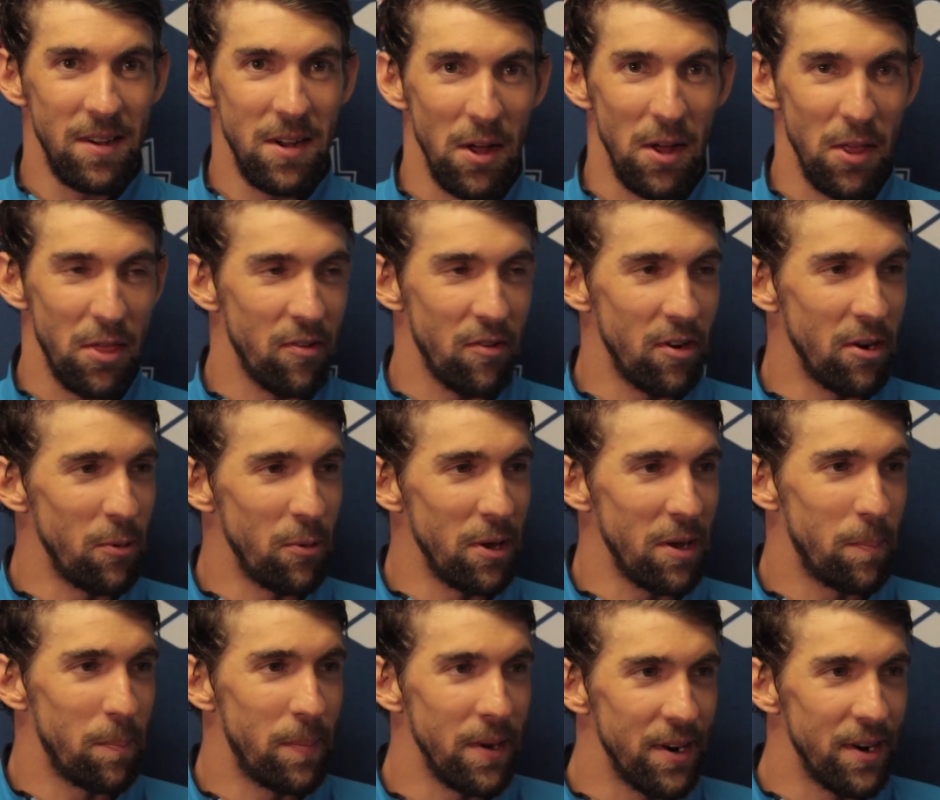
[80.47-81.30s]
a
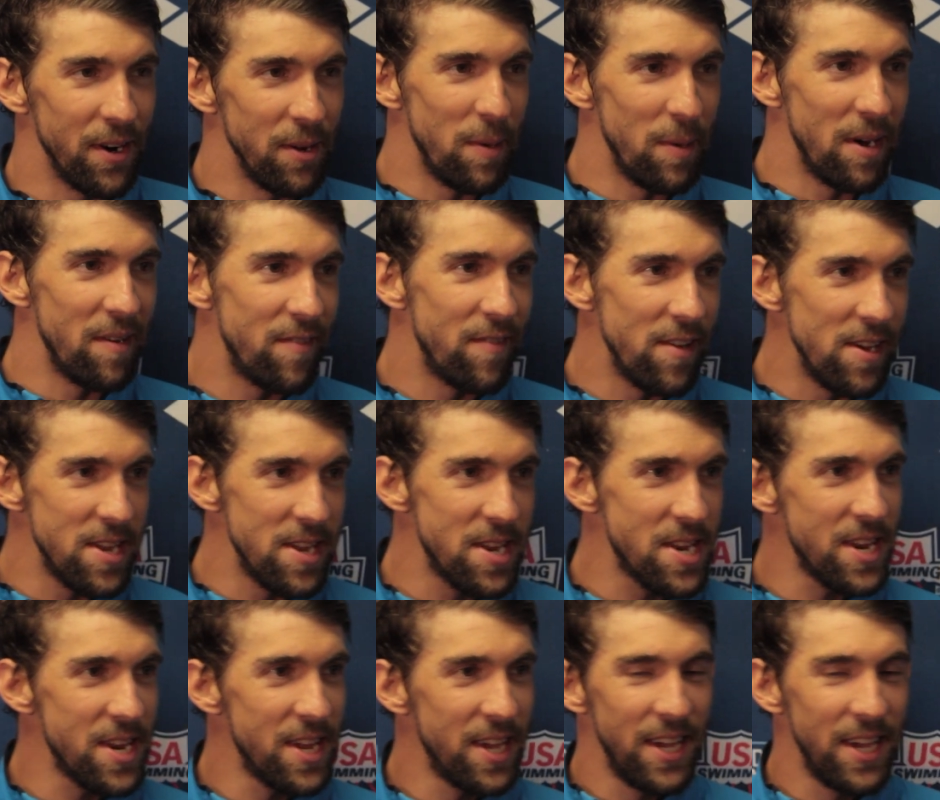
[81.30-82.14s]
three-week beard on my
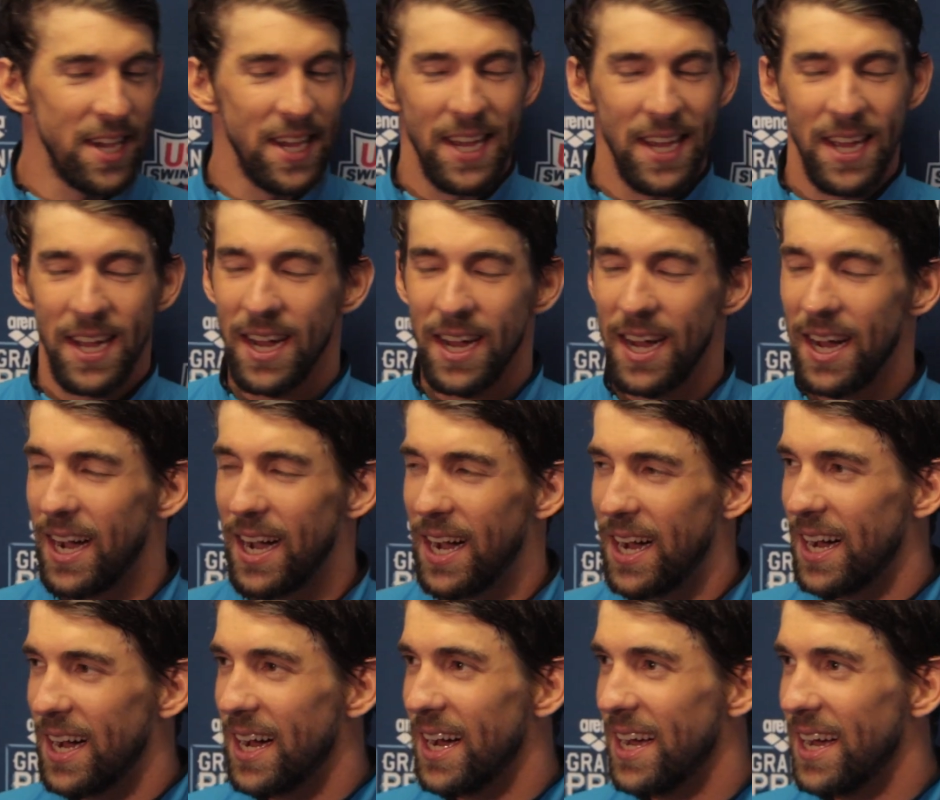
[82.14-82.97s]
face,
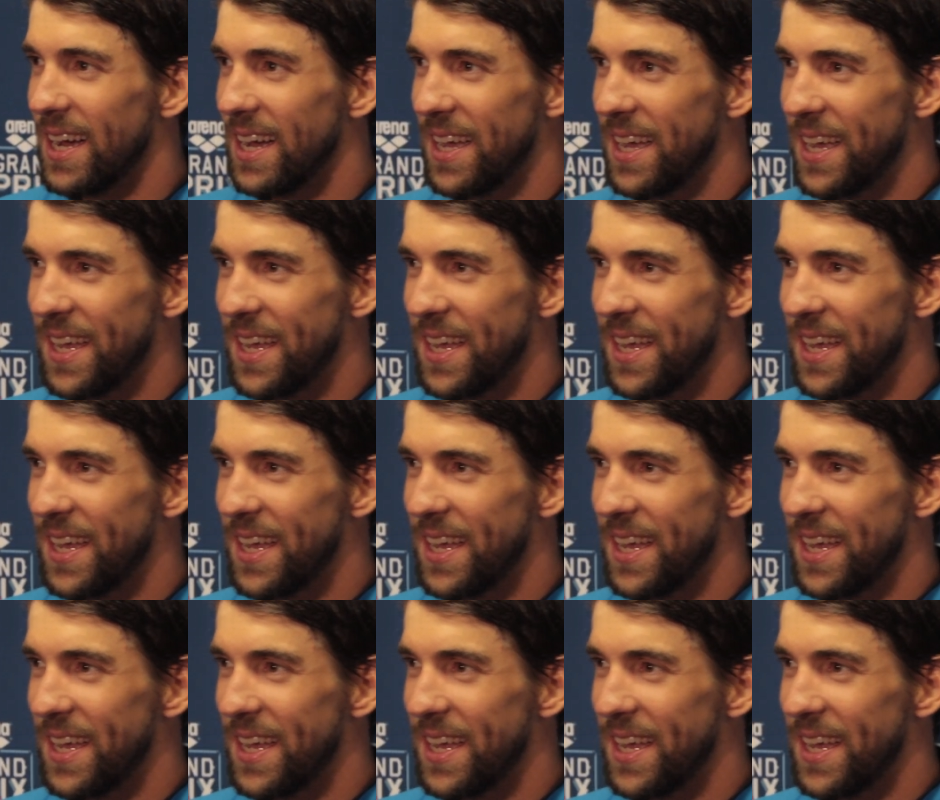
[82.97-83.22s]
uh,